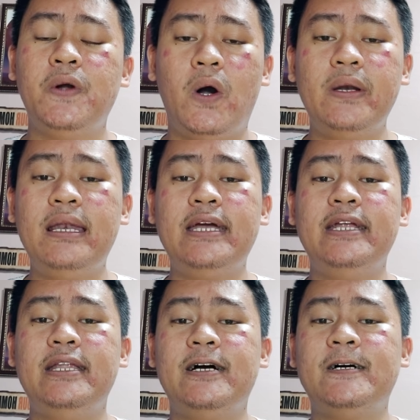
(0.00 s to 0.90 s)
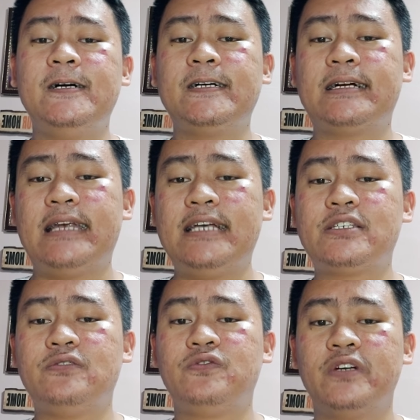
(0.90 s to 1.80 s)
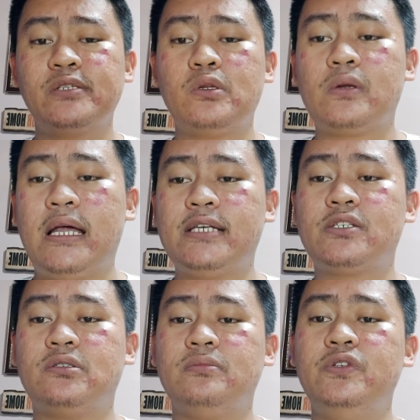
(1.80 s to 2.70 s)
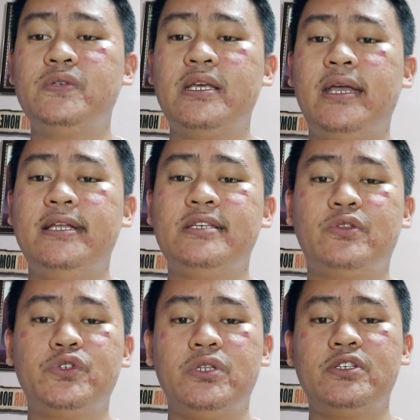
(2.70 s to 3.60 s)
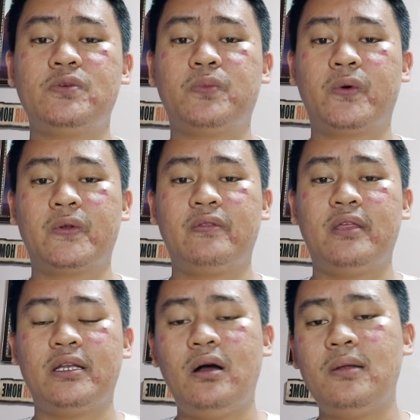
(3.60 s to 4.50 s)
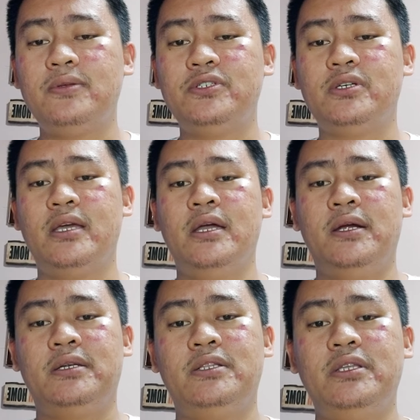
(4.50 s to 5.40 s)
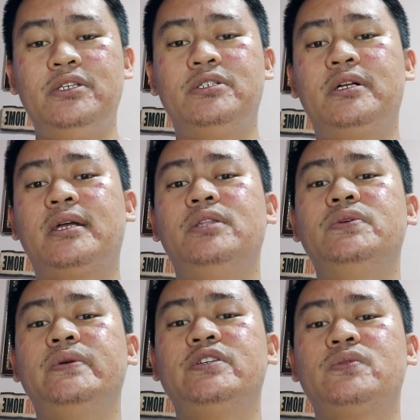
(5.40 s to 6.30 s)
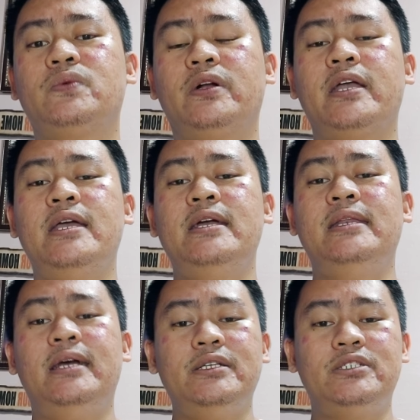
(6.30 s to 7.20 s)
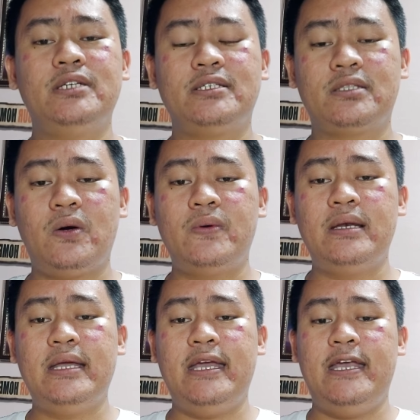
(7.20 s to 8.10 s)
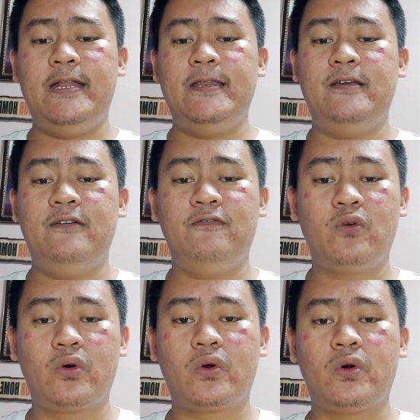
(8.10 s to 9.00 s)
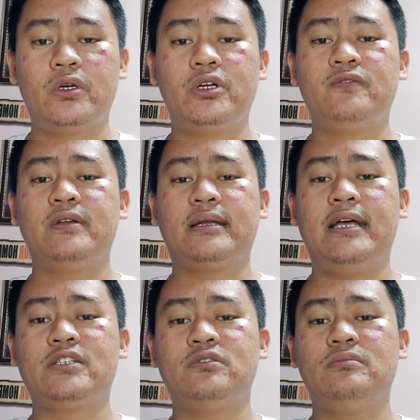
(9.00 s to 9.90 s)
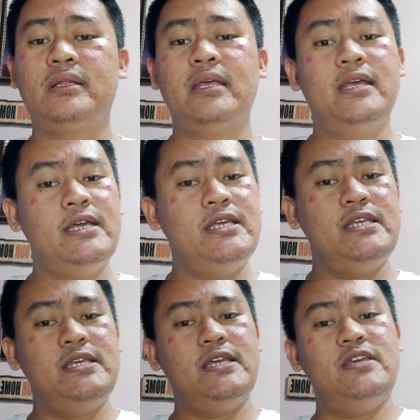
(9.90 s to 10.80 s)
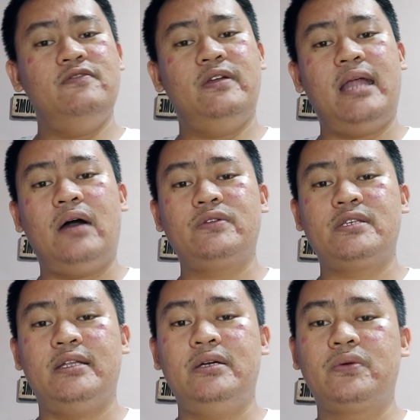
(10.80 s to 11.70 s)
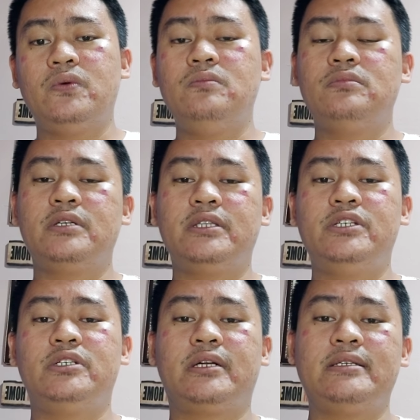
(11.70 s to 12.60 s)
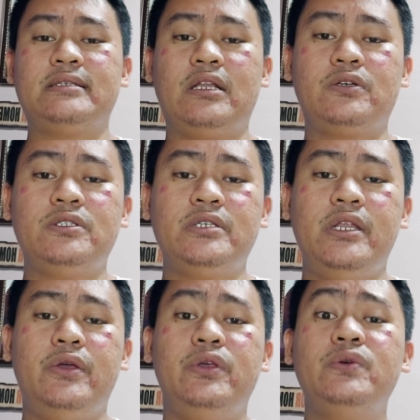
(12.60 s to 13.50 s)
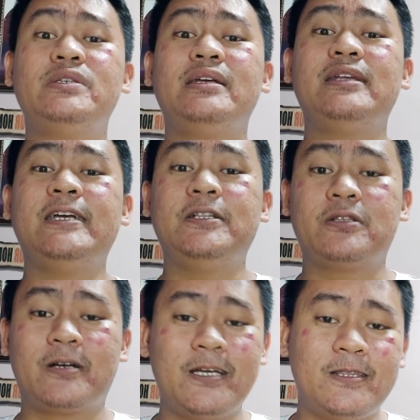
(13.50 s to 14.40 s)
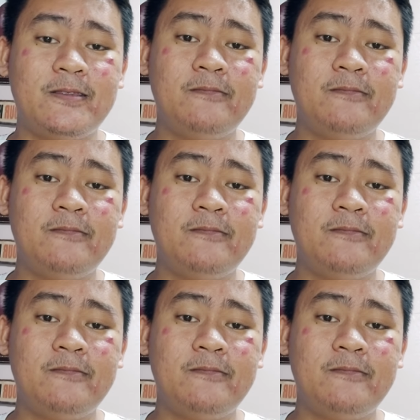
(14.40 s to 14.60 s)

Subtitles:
online classroom, virtual classroom, using institutional supported technology, the teacher can do his work not just only in the four corner of the classroom, but even outside the room. The teacher can still continue using the internet.